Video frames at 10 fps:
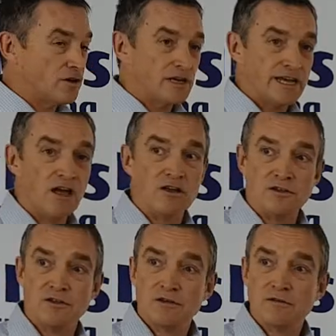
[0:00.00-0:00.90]
early
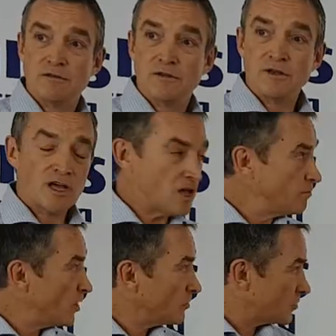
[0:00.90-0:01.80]
on
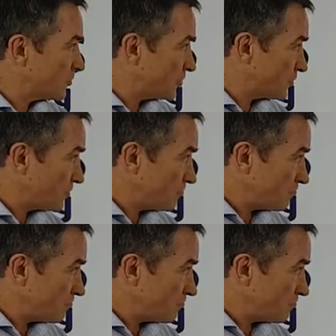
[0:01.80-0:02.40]
amongst